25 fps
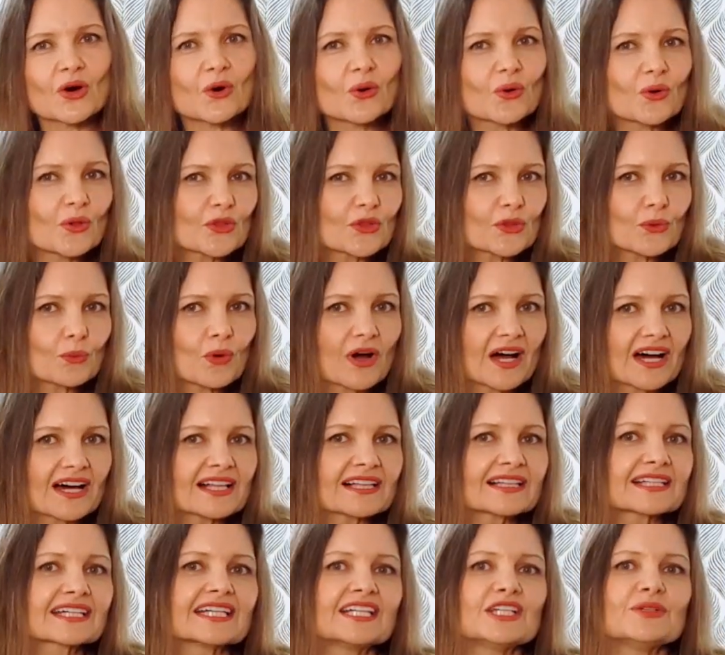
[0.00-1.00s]
all the
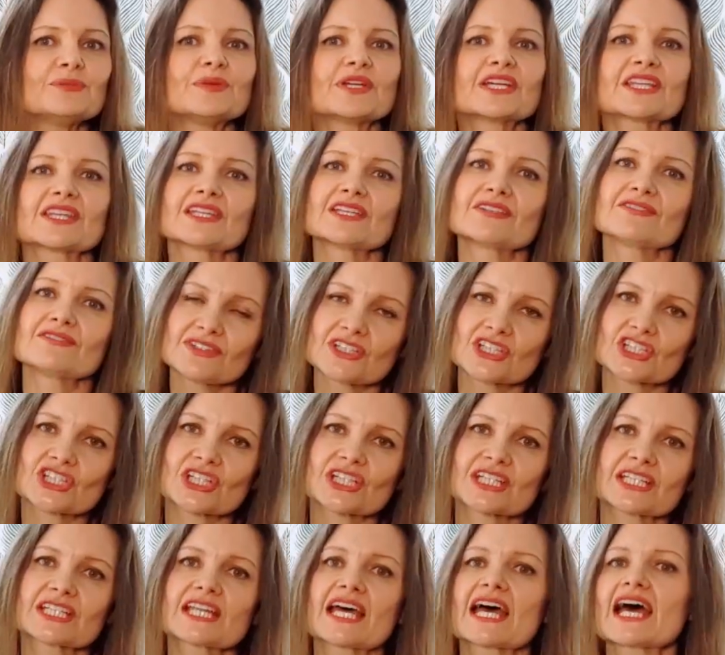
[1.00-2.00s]
while keeping the
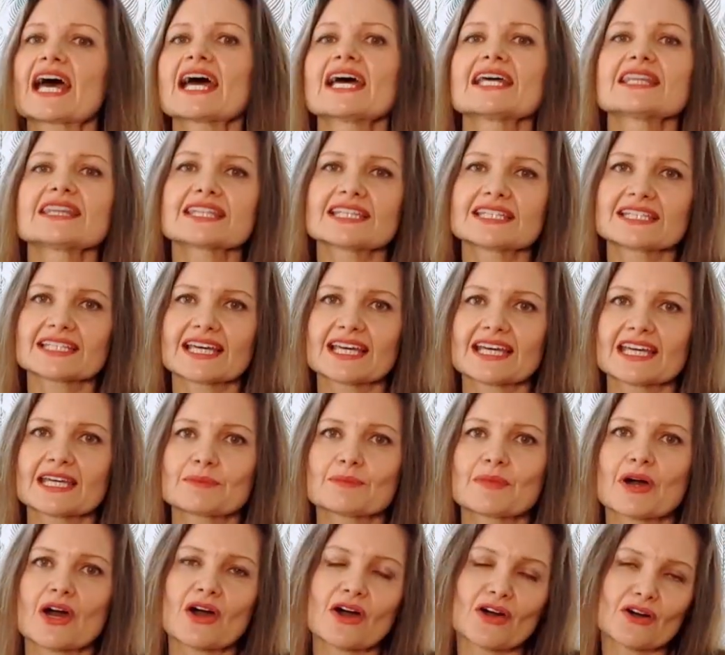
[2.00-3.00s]
vision and the
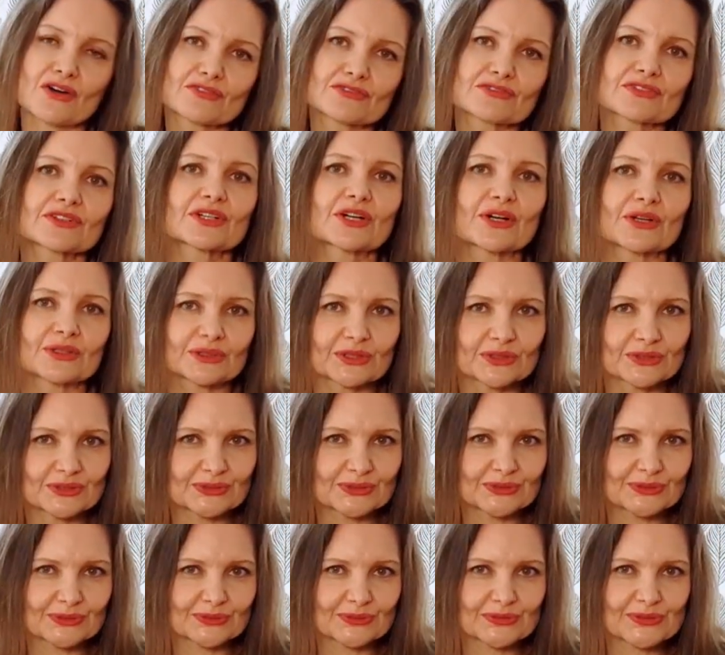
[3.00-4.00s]
name of
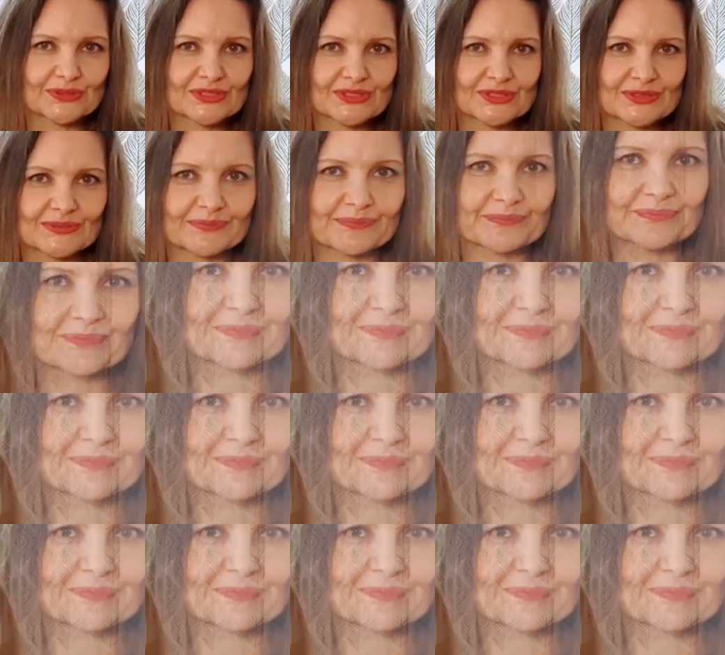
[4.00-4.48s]
Goldendoodles.